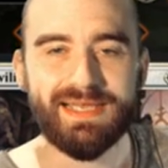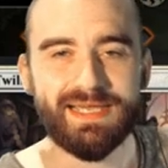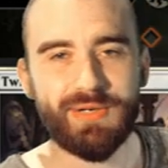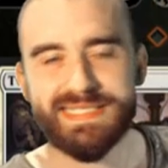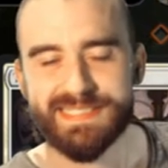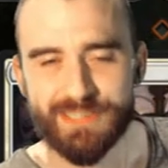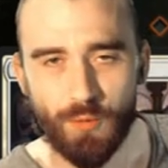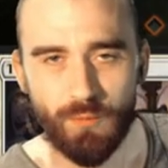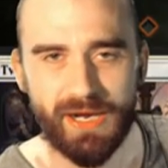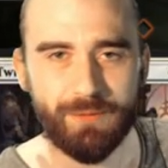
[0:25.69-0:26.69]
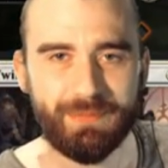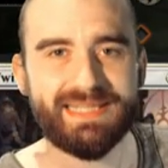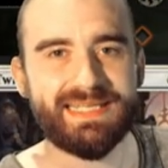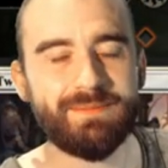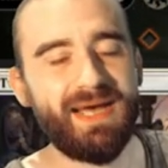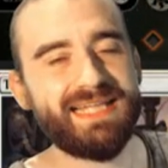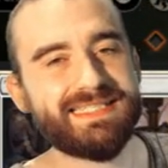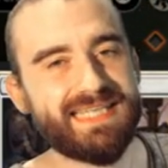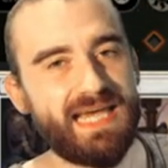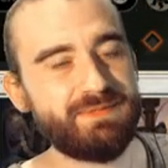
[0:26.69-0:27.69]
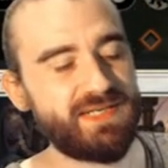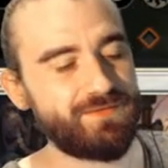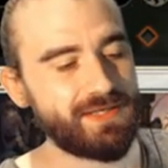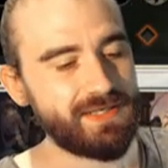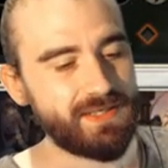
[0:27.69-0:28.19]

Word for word: and create some way of beating Bant Scapeshift.